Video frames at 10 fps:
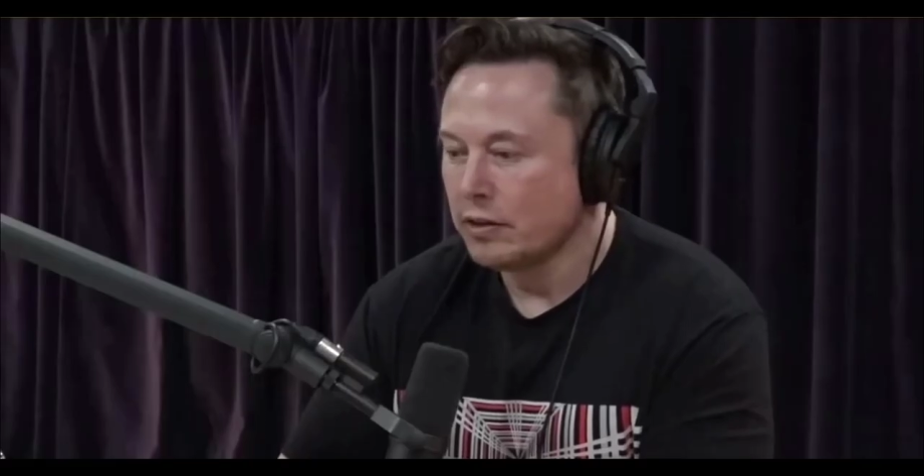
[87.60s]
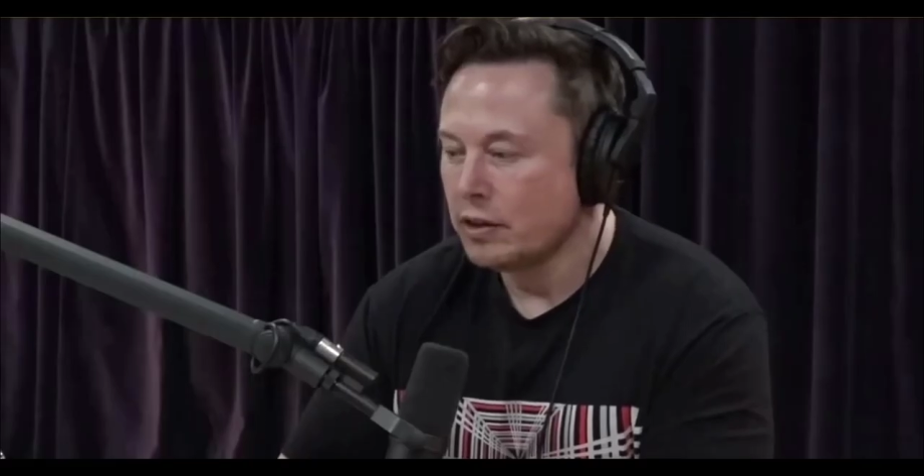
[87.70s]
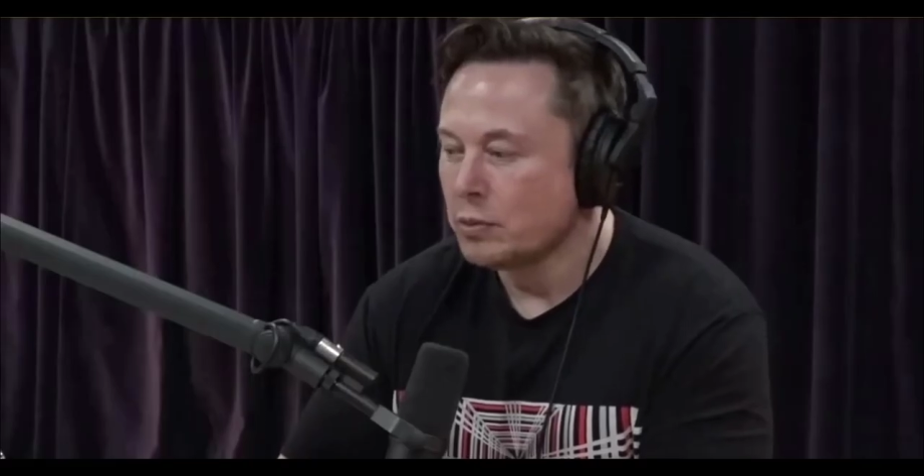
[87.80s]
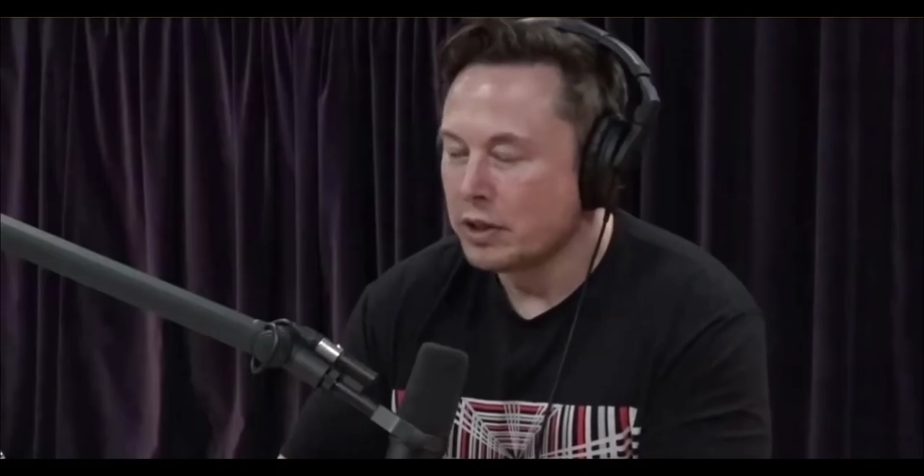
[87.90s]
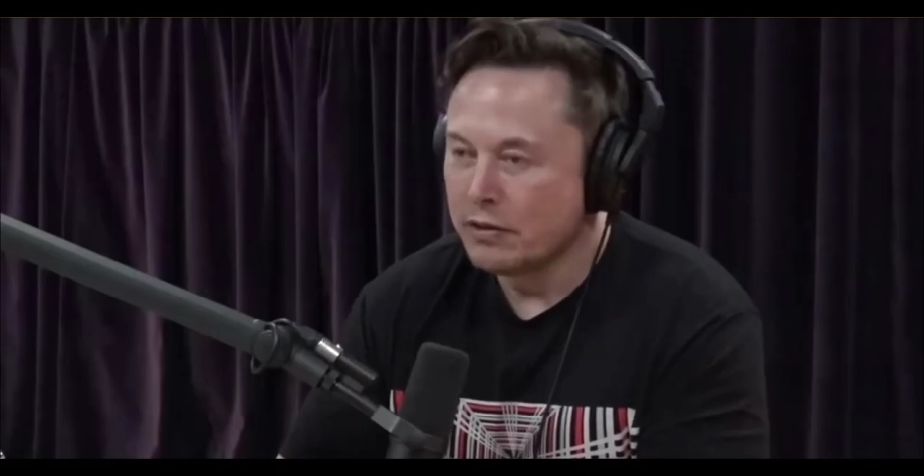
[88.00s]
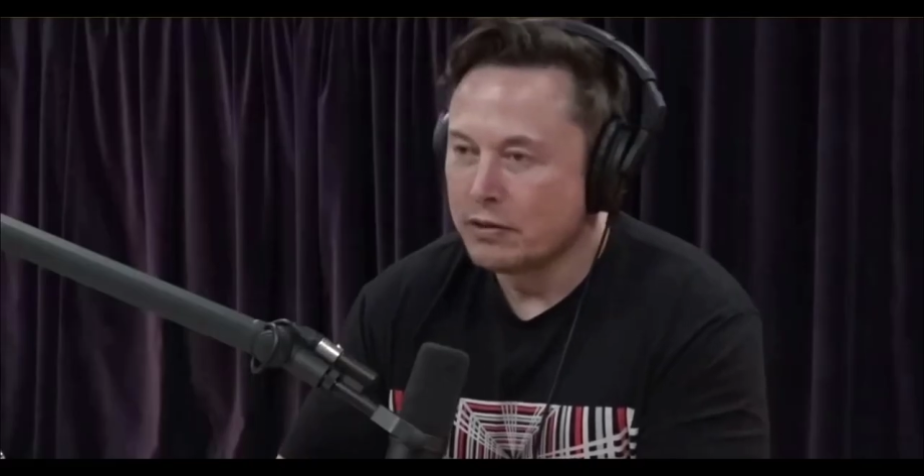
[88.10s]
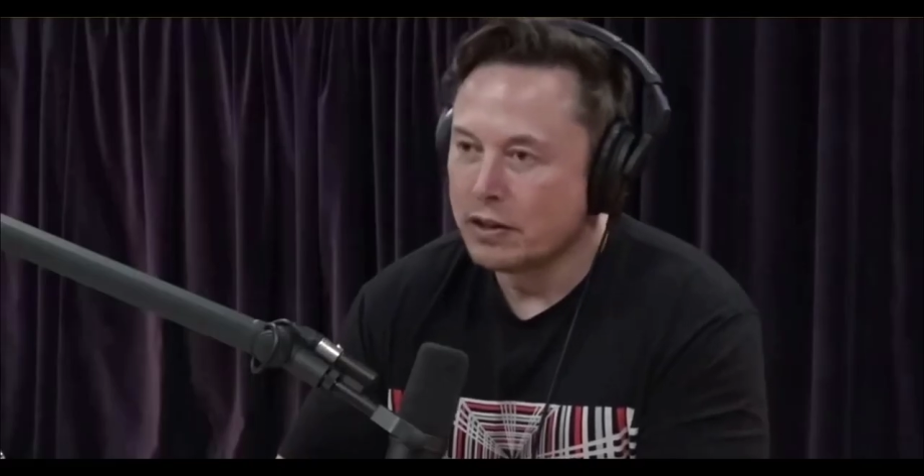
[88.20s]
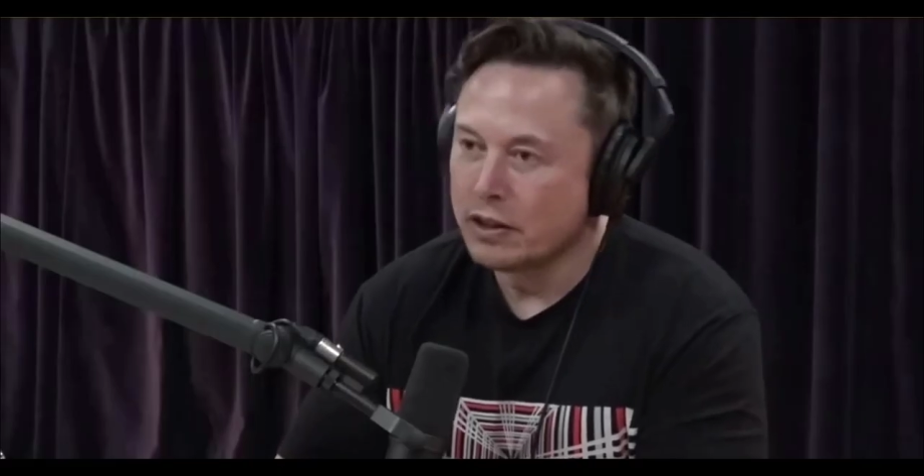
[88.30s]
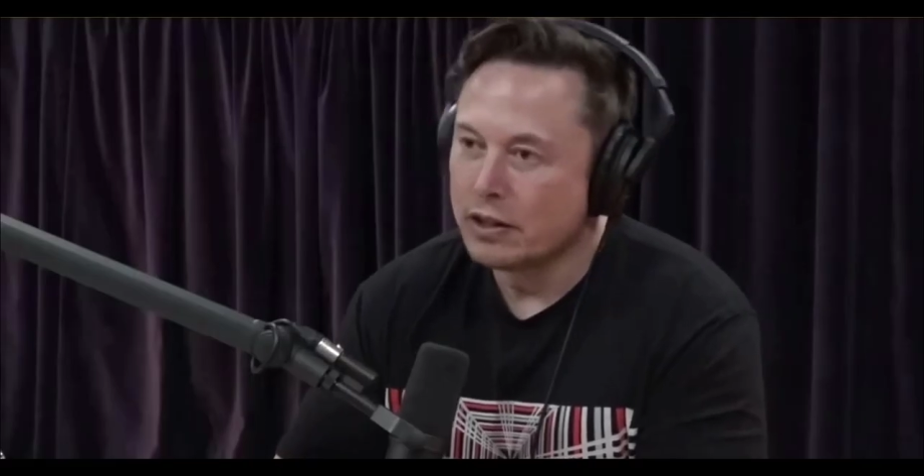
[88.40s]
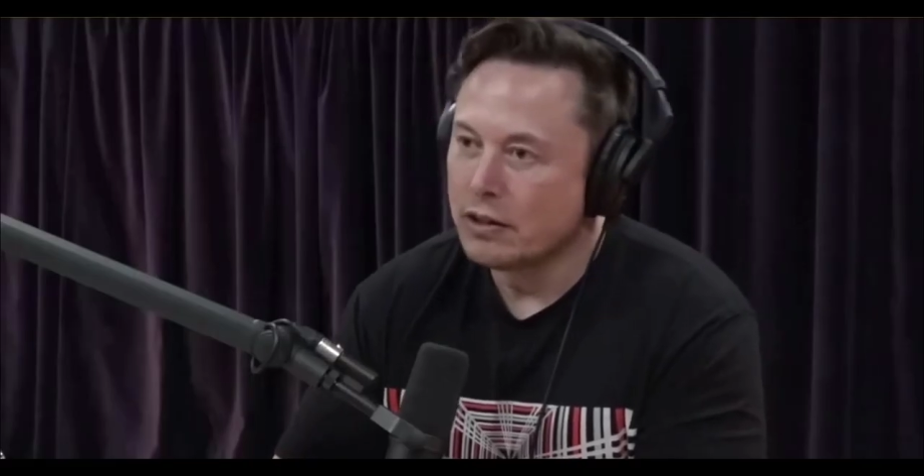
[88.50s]
would
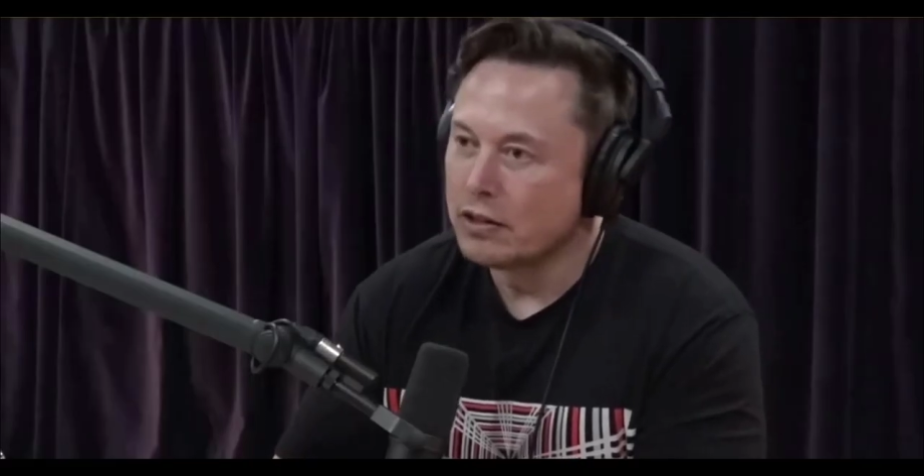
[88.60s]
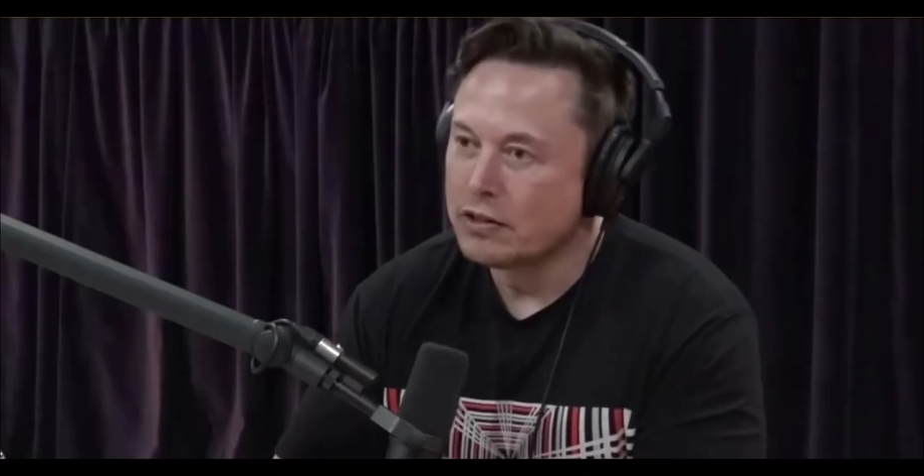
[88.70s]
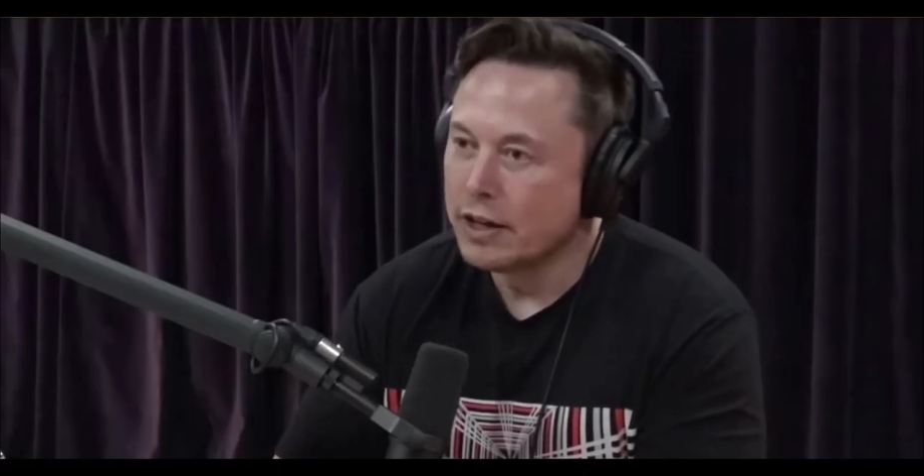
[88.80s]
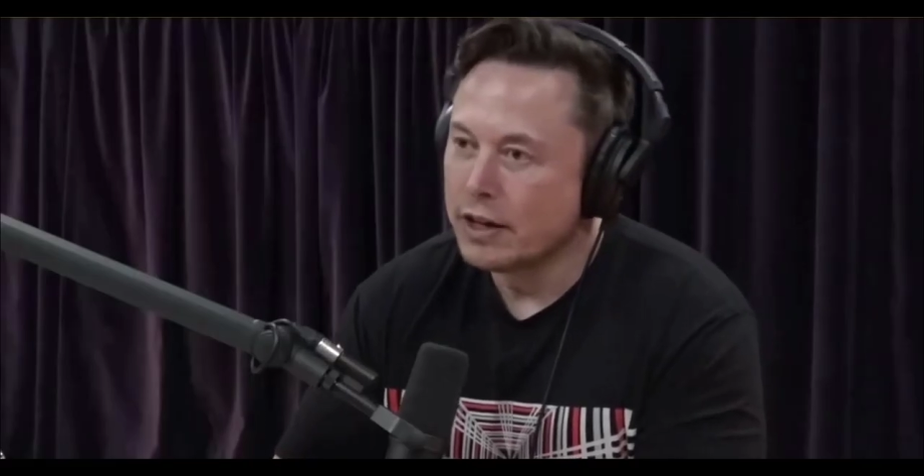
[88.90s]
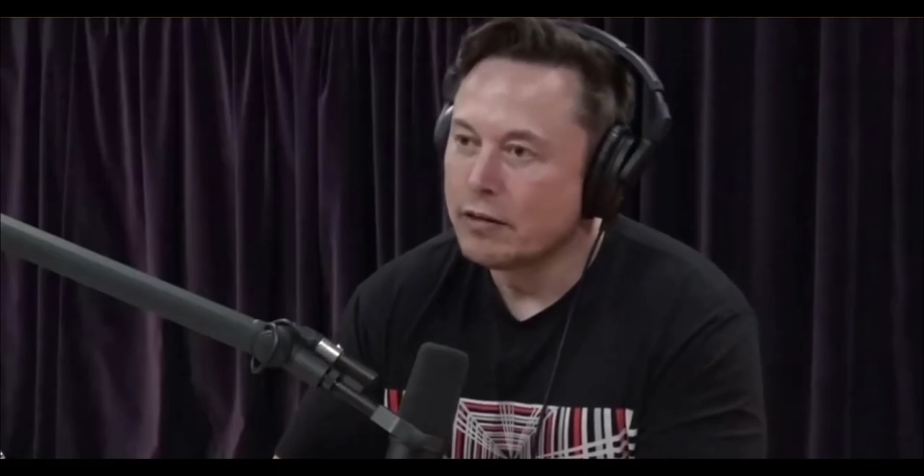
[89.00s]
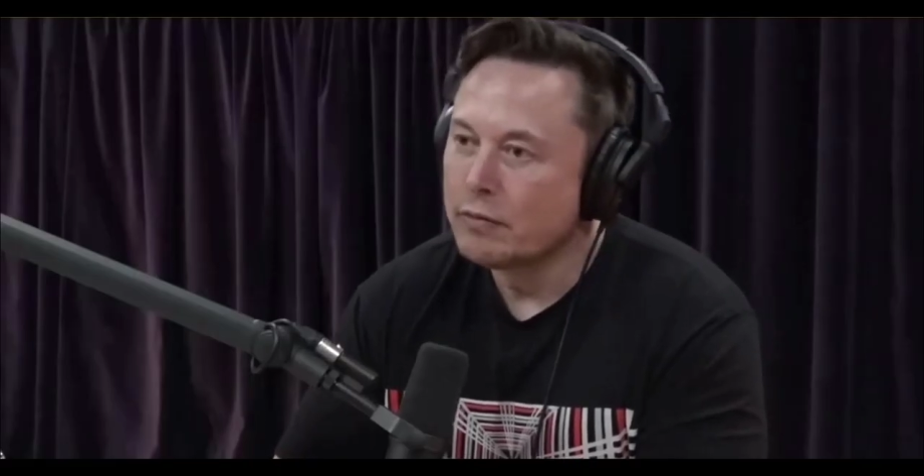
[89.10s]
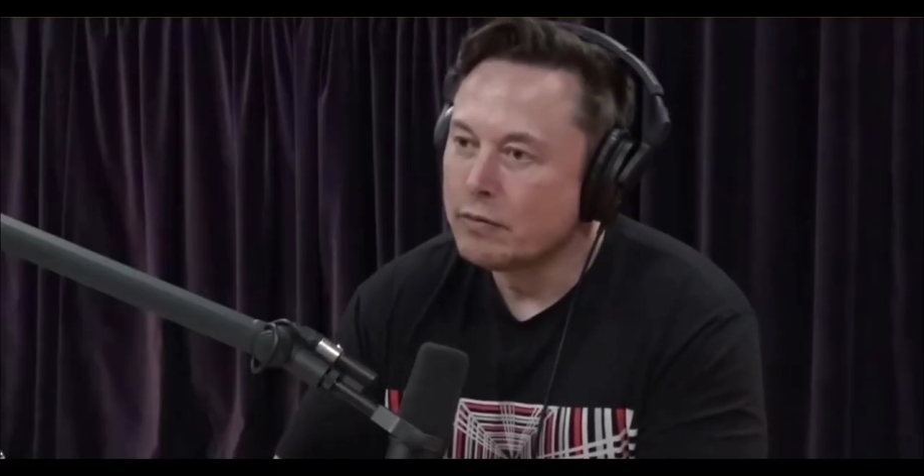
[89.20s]
definitely not stand up.